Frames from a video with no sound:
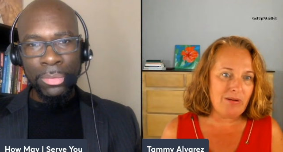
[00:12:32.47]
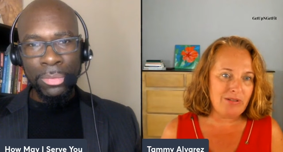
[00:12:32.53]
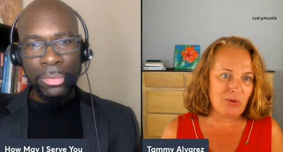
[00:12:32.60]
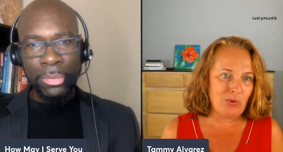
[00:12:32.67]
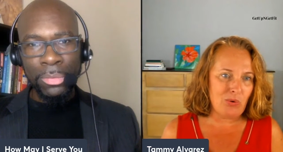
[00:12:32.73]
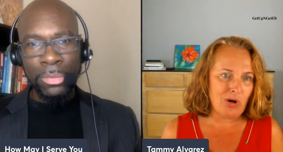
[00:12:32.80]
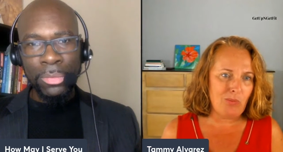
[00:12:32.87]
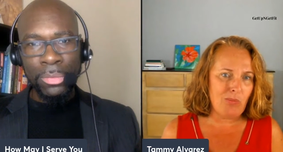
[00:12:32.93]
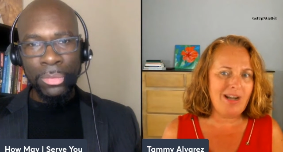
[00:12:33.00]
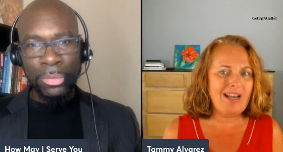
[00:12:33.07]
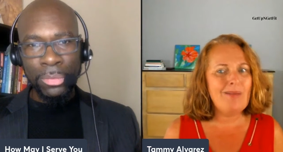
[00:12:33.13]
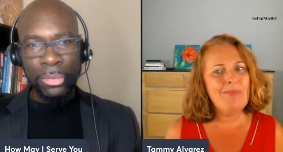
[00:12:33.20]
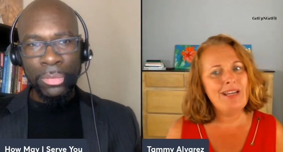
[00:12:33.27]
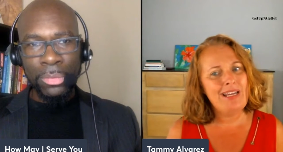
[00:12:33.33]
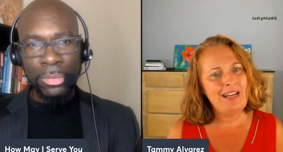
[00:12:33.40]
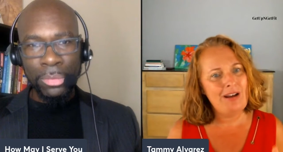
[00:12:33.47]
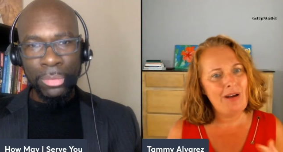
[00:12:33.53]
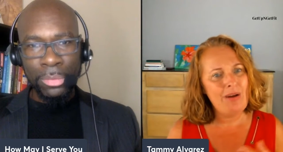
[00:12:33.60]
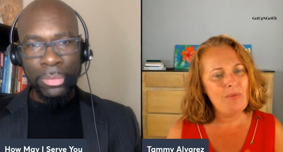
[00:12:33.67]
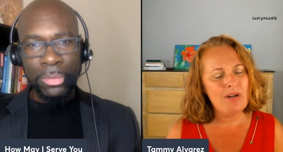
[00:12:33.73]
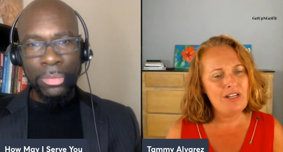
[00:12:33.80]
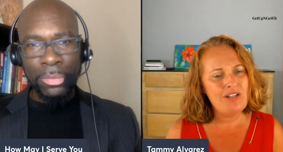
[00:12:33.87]
Speaker 1: while I was in corporate. And I'm like, you know,
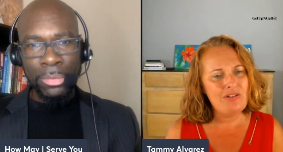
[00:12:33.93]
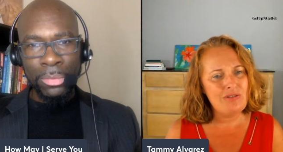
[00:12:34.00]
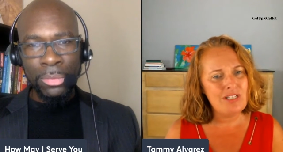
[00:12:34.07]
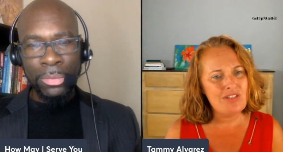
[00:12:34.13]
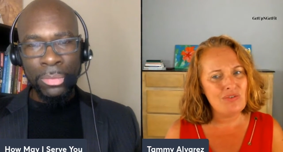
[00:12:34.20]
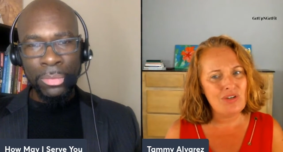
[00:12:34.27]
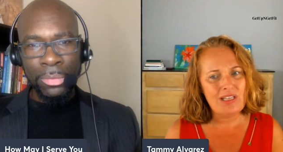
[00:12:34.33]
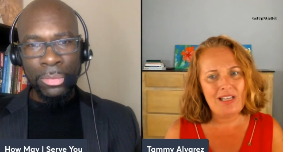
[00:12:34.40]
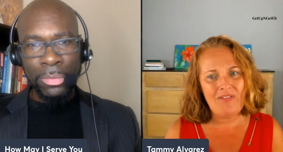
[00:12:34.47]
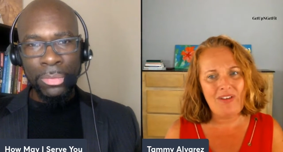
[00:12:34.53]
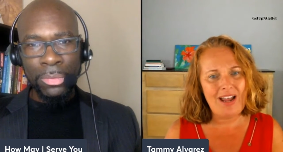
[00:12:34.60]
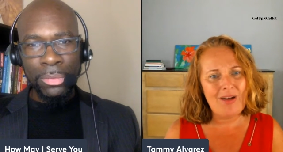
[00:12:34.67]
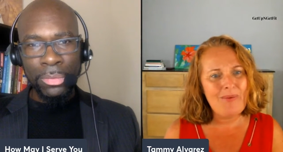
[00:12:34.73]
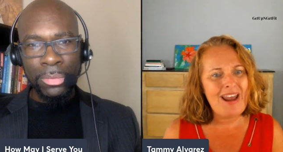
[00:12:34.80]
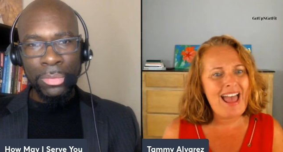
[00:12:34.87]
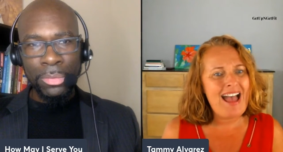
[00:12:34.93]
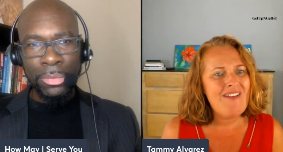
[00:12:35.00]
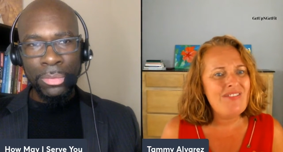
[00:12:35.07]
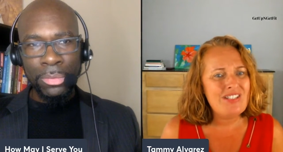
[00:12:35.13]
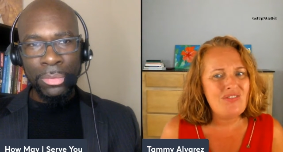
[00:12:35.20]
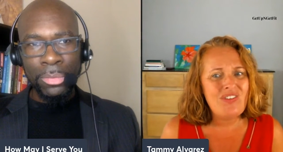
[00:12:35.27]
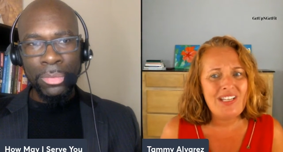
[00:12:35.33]
I want to do this for a living. I want to
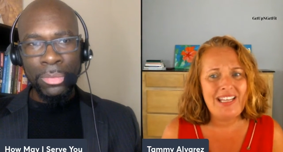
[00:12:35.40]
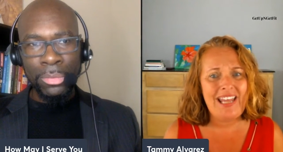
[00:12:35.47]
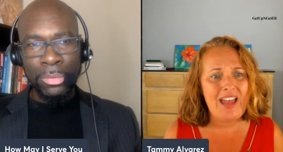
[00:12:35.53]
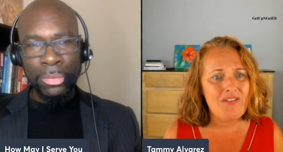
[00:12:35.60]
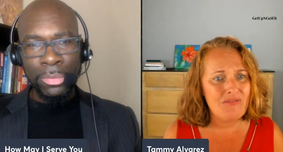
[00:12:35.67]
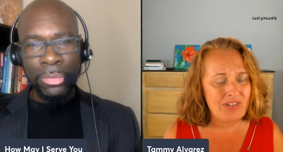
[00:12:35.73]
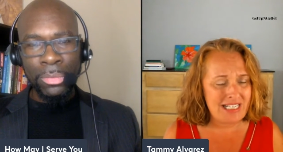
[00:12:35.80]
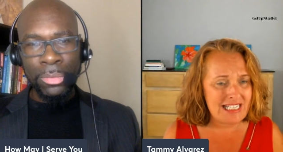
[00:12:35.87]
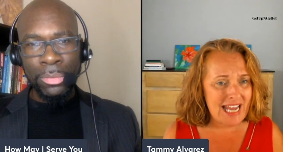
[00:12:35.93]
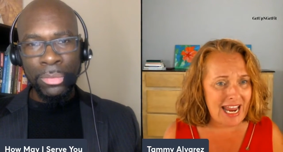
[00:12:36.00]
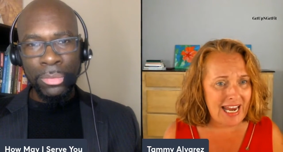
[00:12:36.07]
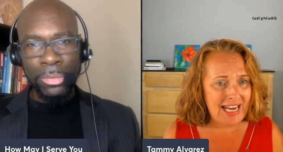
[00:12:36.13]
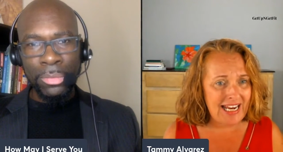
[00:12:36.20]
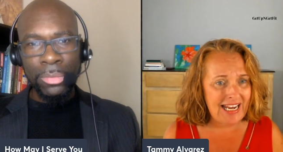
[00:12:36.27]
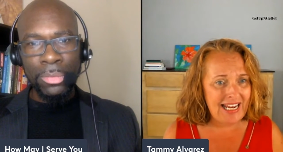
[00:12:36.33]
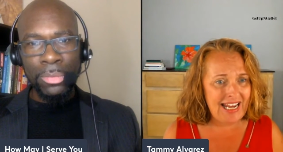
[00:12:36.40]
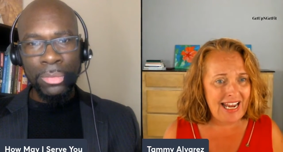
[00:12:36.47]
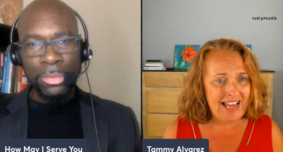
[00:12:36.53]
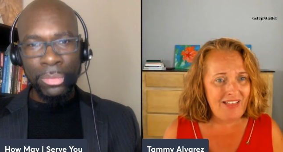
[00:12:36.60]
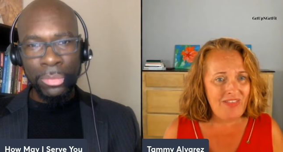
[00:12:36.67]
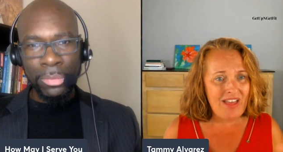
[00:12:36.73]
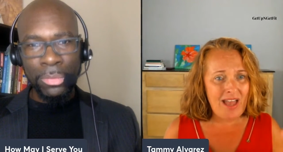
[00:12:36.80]
have this feeling every day
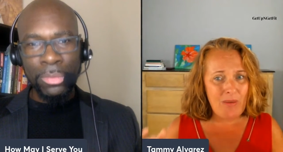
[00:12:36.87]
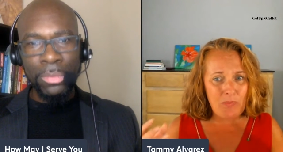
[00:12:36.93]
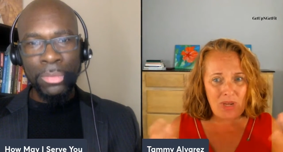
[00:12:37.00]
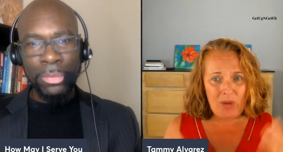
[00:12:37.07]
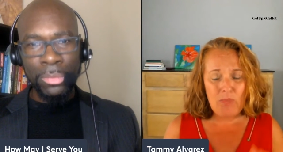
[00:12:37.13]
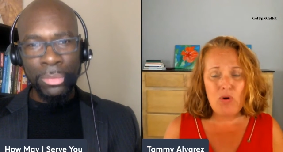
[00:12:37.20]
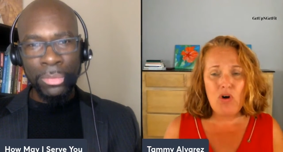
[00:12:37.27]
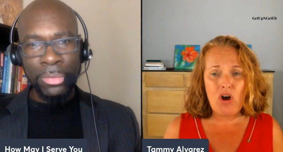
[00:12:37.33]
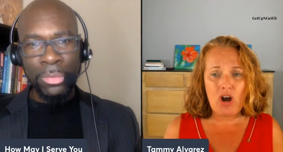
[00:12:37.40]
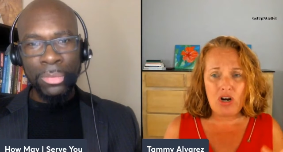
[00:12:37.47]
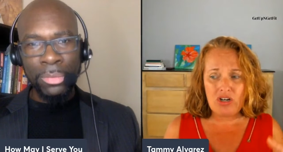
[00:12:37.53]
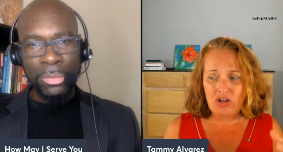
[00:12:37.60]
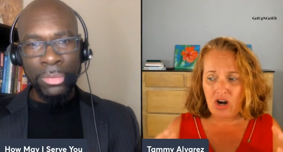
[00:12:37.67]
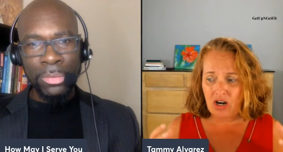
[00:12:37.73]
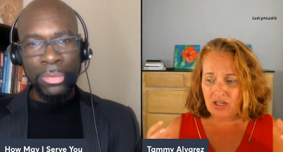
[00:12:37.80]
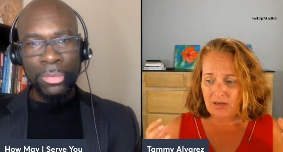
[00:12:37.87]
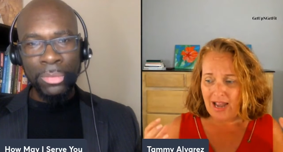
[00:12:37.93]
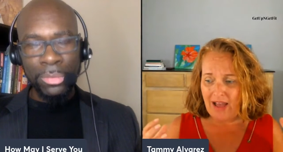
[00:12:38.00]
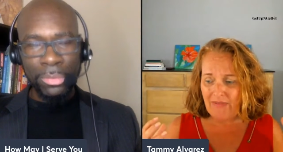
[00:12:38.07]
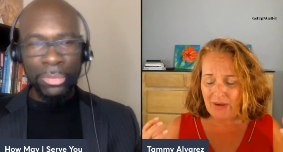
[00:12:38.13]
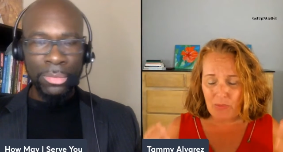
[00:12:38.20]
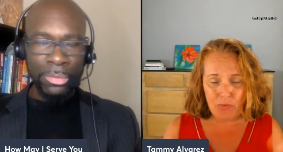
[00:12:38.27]
mm-hmm. that people are, are
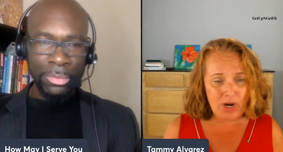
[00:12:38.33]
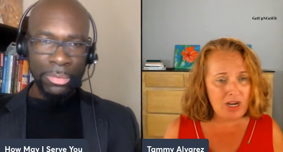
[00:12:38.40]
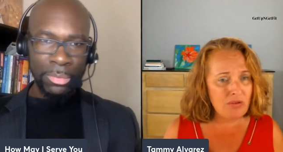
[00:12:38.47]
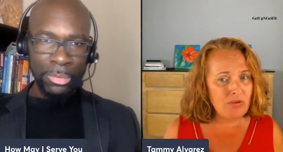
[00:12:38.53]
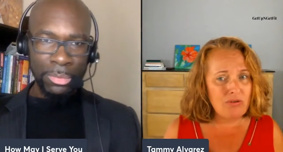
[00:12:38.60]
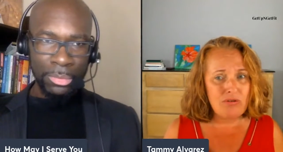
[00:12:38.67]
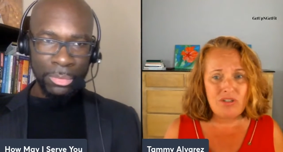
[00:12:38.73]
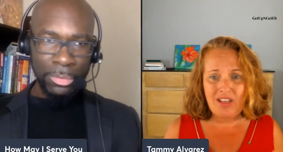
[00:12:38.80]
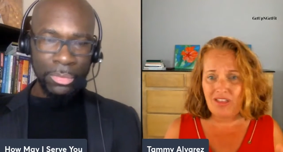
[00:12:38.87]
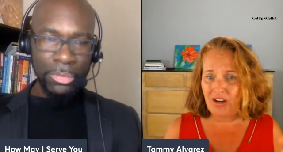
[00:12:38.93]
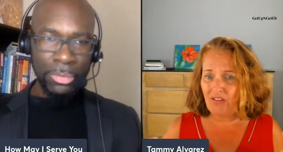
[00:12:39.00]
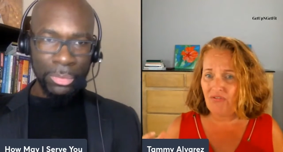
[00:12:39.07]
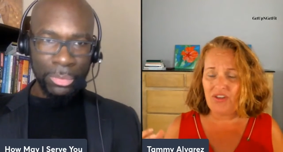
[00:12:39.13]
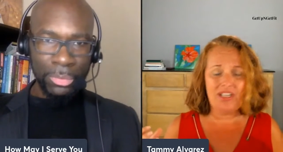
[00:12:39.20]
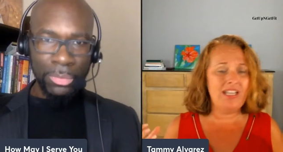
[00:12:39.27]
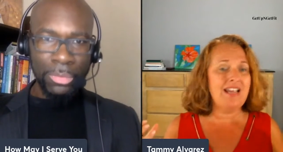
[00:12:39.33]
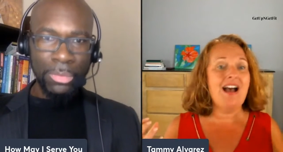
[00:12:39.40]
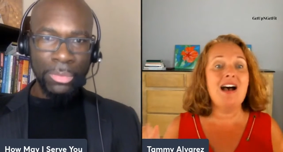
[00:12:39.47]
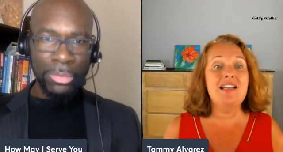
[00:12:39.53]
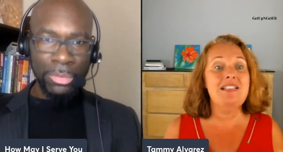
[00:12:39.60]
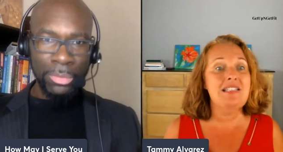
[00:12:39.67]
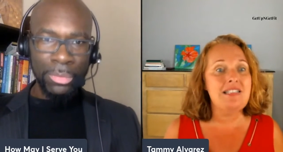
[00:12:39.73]
having breakthroughs. They're feeling
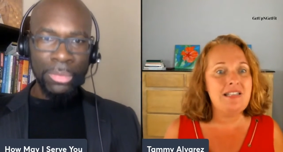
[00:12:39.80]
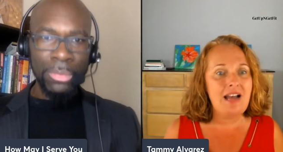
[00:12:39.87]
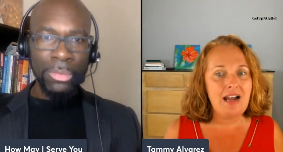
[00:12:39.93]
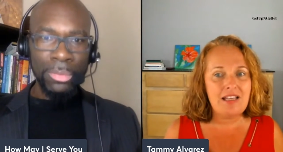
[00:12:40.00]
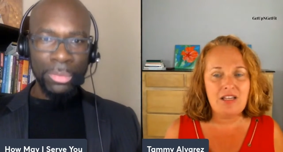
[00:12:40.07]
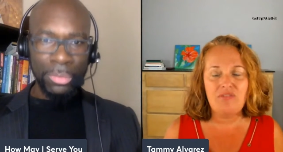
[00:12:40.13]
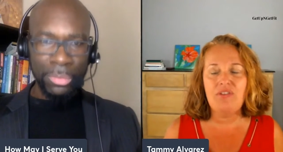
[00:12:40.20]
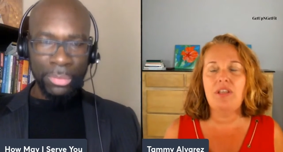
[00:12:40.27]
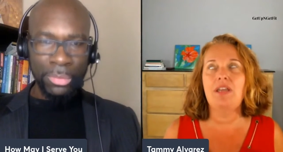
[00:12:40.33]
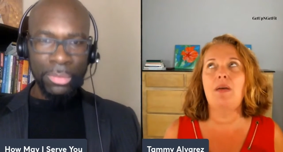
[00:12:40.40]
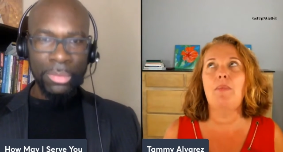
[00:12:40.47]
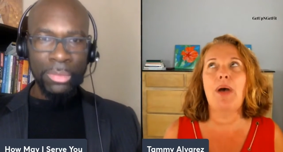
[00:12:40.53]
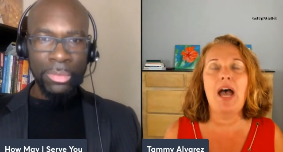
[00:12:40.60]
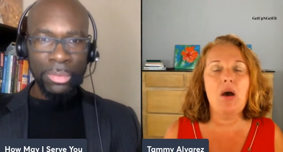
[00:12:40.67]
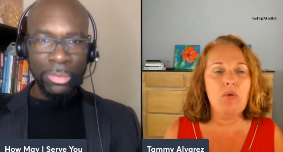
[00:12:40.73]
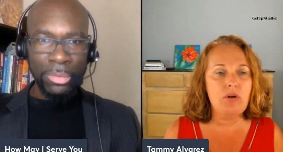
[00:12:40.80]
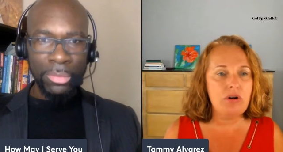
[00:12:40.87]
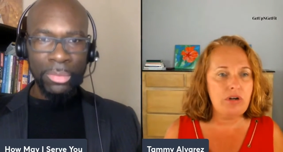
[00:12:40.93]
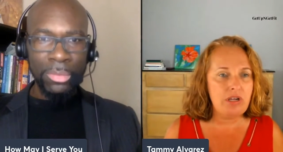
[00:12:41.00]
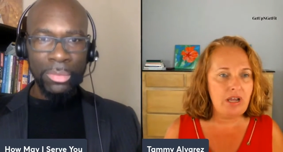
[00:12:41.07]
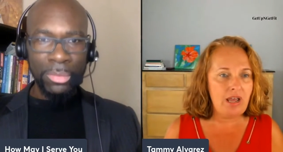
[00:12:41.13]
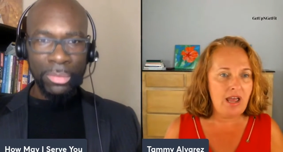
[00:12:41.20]
unstuck. They're feeling
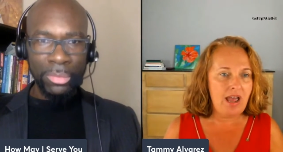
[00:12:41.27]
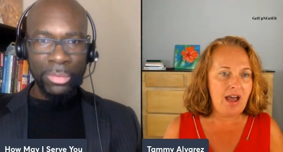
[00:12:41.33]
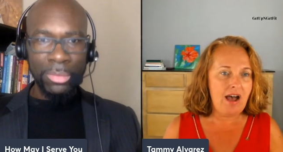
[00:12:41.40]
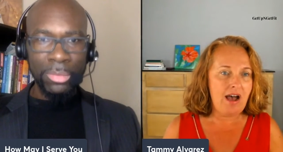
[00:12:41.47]
empowered,